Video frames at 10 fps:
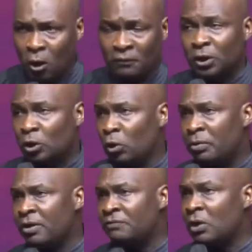of the
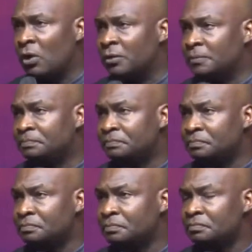glory of God.
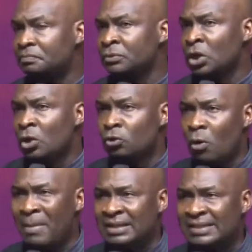
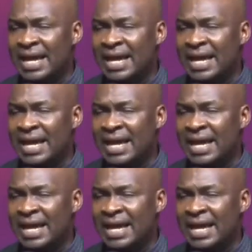Romans